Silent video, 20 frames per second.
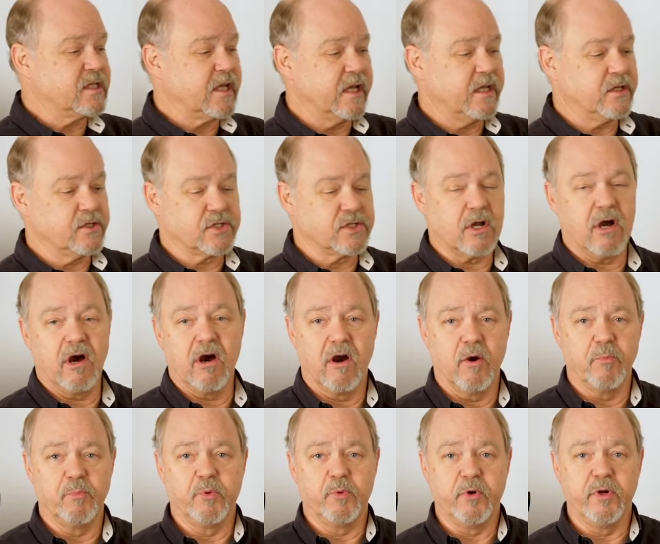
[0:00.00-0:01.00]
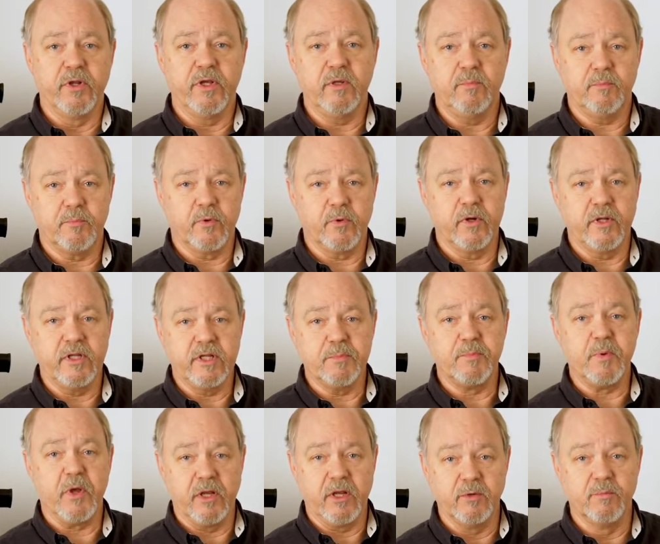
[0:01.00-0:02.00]
things are pretty, pretty
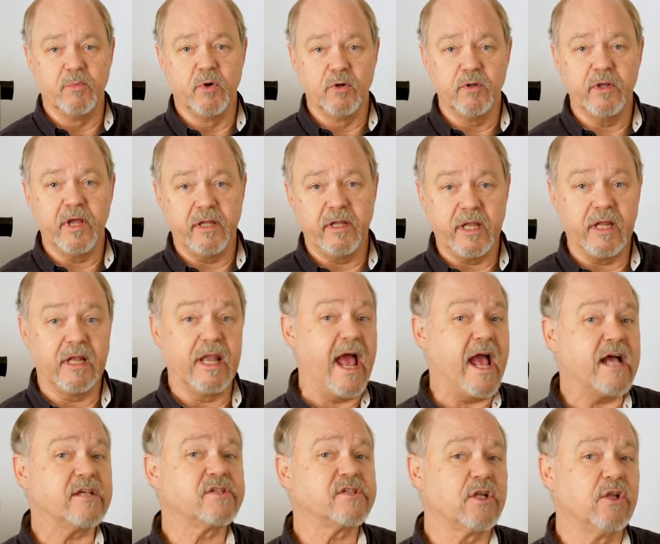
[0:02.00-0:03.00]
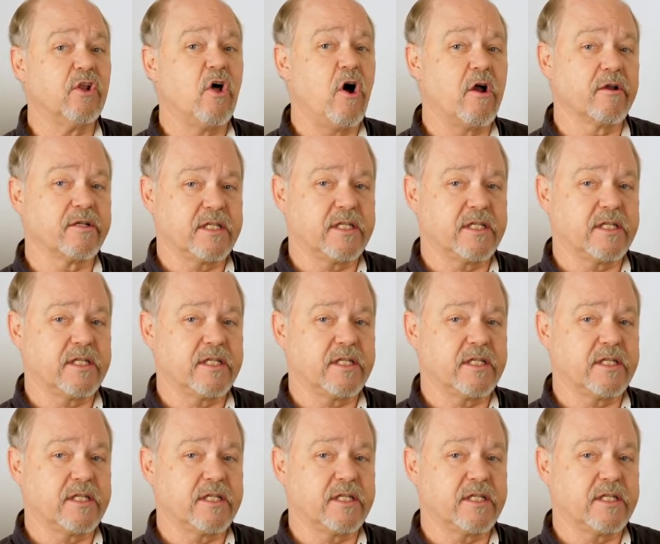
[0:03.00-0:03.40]
dependable and they last a long